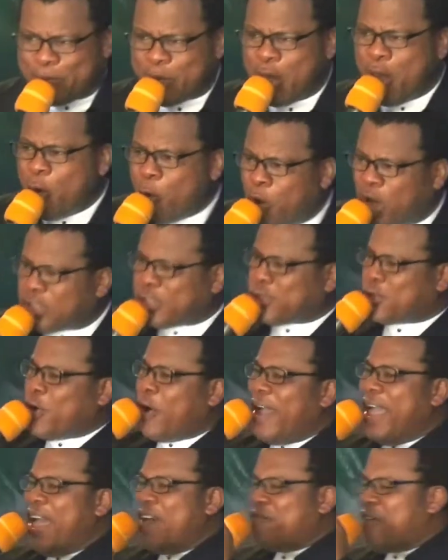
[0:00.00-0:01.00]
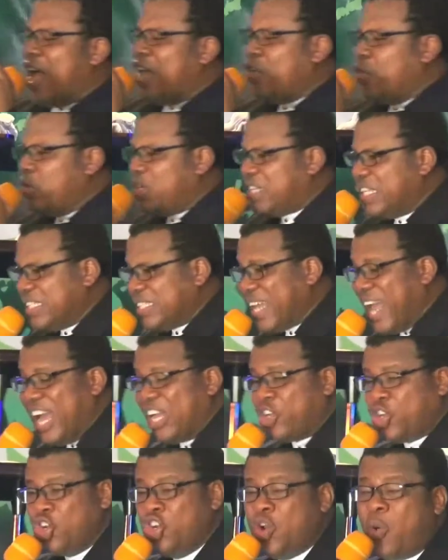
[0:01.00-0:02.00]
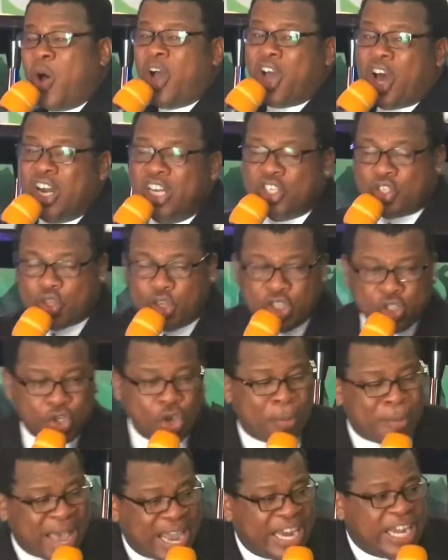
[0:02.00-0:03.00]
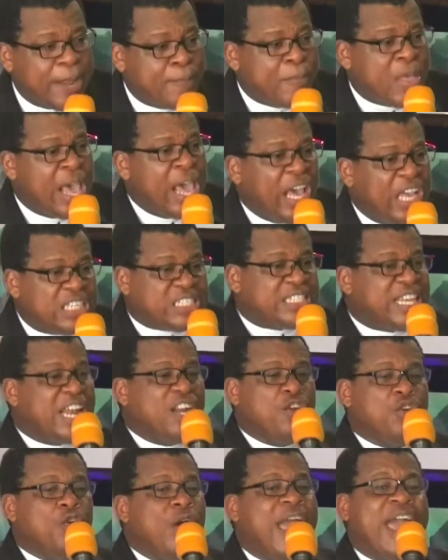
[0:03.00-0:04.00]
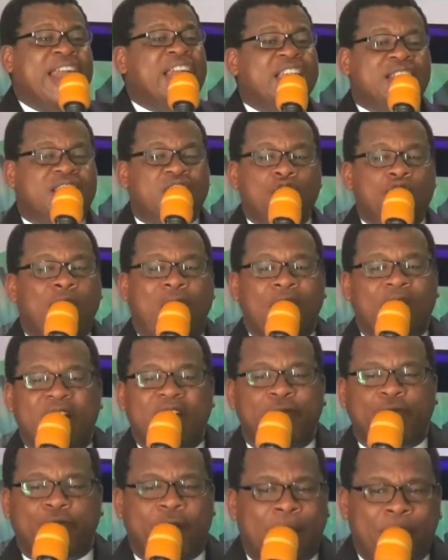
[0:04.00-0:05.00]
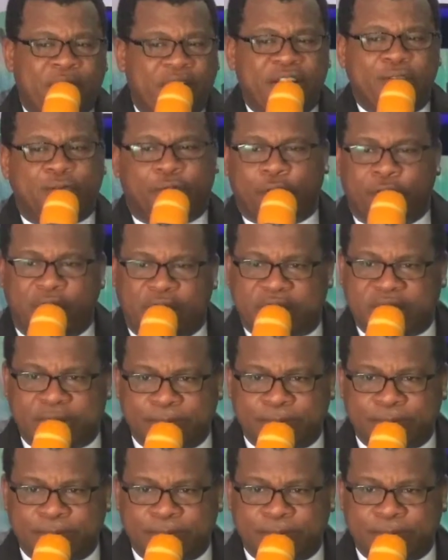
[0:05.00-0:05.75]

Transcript: Whatsoever you desire. Do you know what God is doing to your mind? He's telling you, anything you are ready for, I'm ready for it.